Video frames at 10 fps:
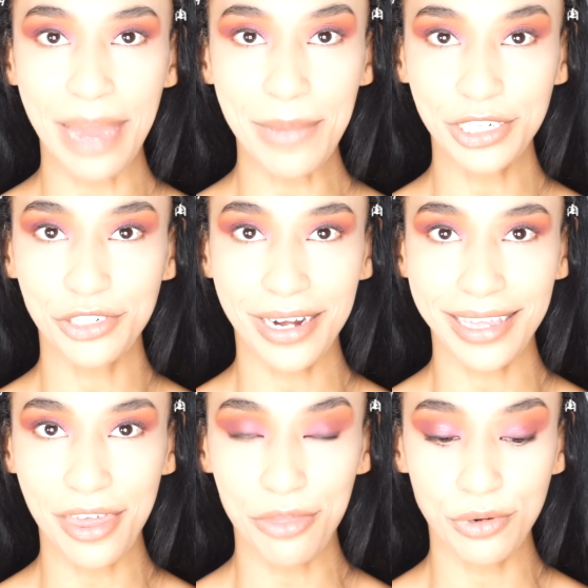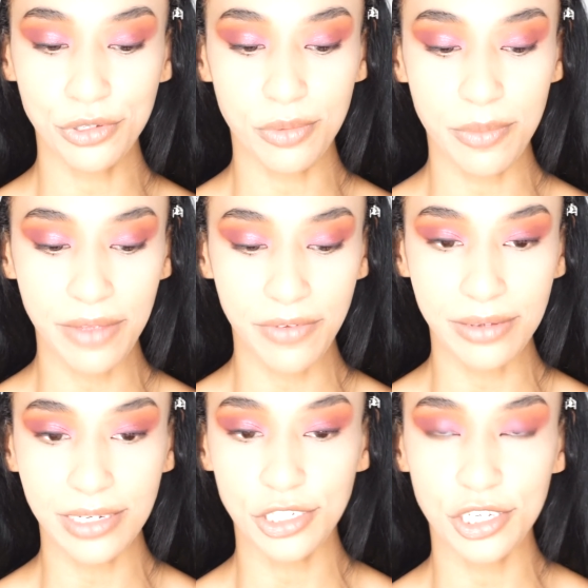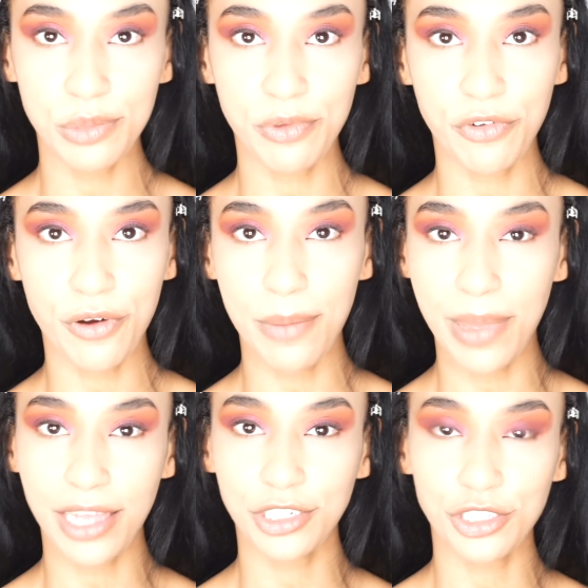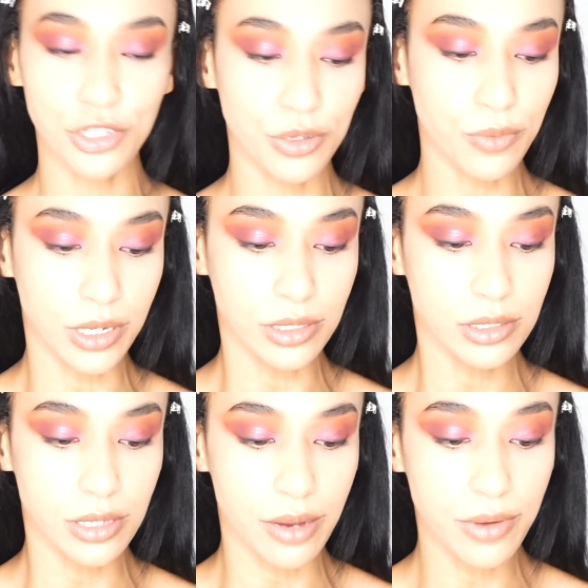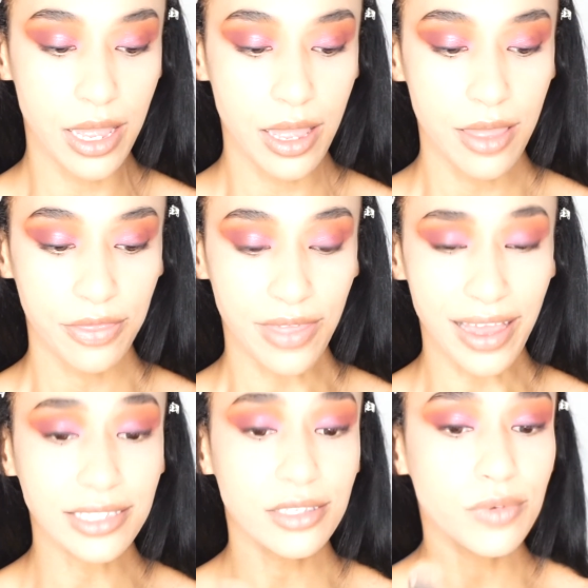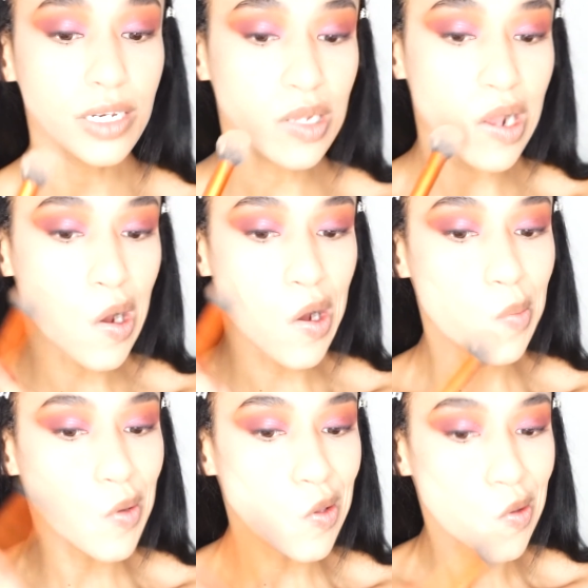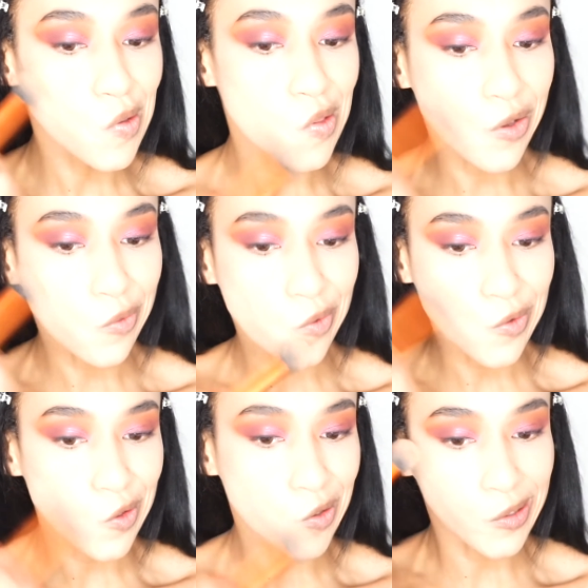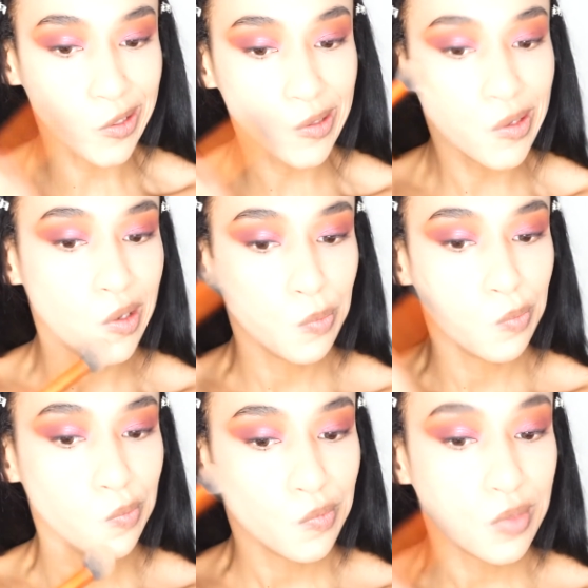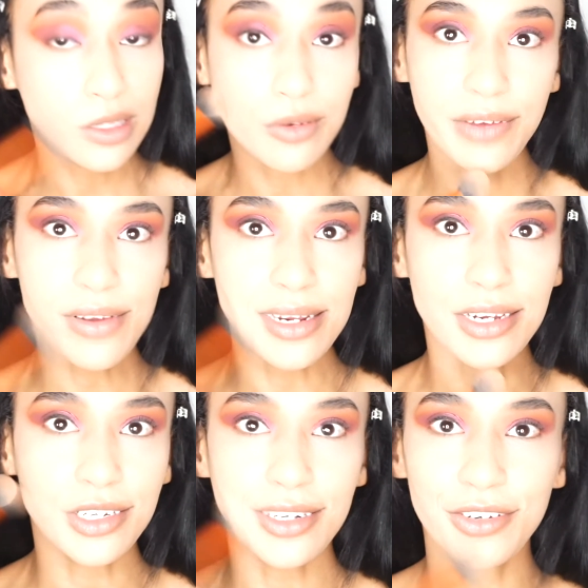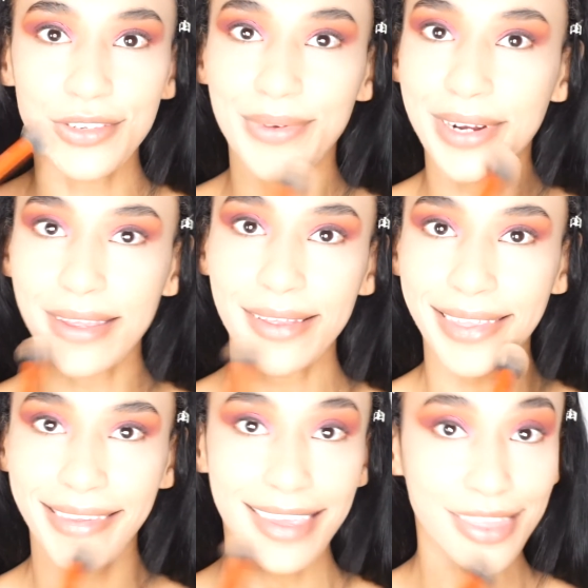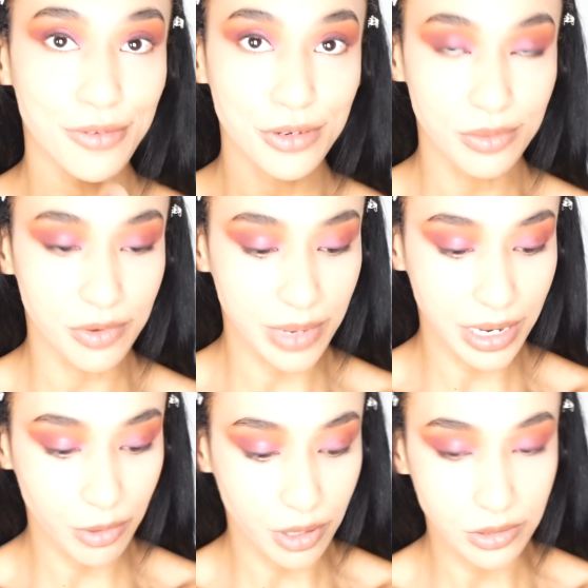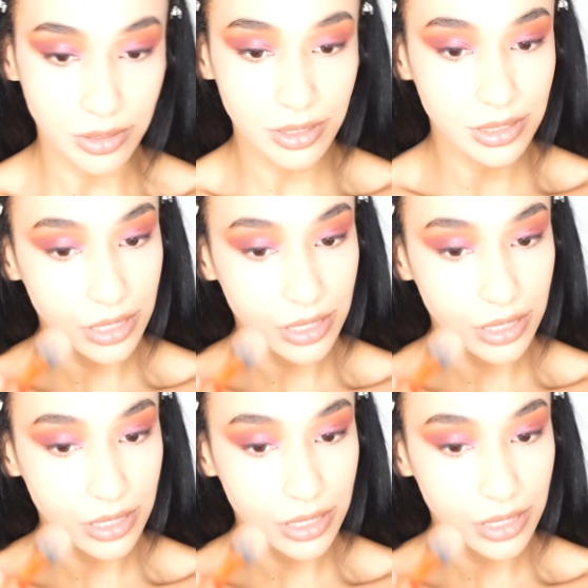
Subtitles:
I'm actually trying to get through some of my foundations before I purchase new ones, so that is the reason I'll be using that one today. It's a great foundation. I just want to get through some of my products.